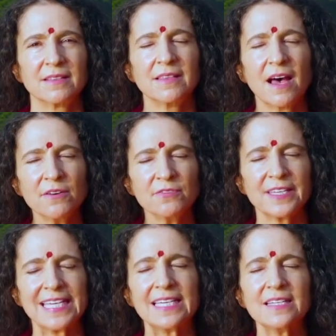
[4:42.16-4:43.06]
Love
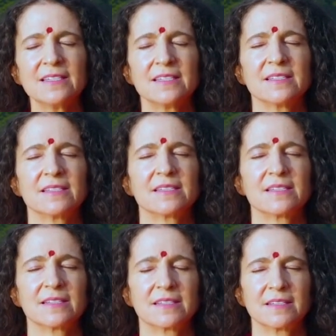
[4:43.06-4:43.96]

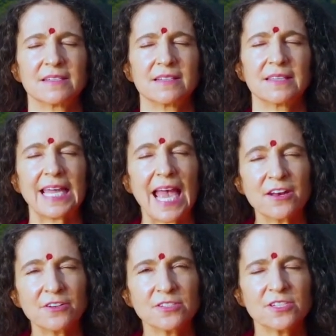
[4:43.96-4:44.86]
is the
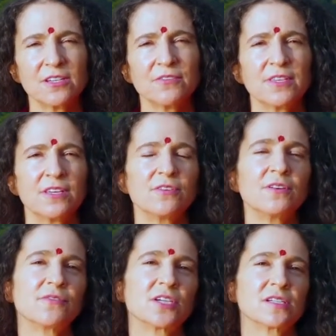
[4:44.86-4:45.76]
energy of the
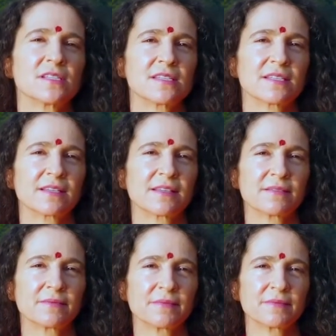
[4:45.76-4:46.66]
universe.
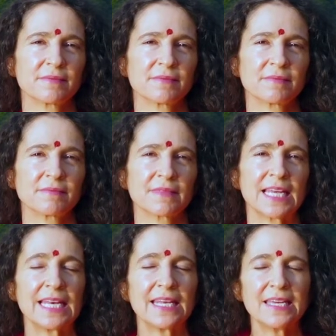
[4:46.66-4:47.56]

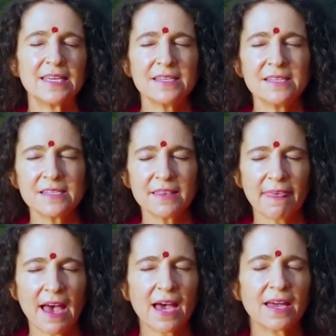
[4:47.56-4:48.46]
It is
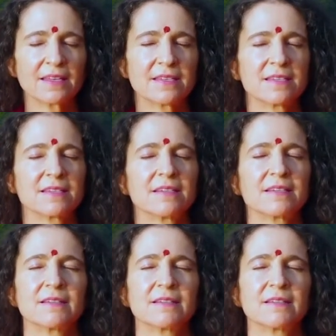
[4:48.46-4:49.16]
that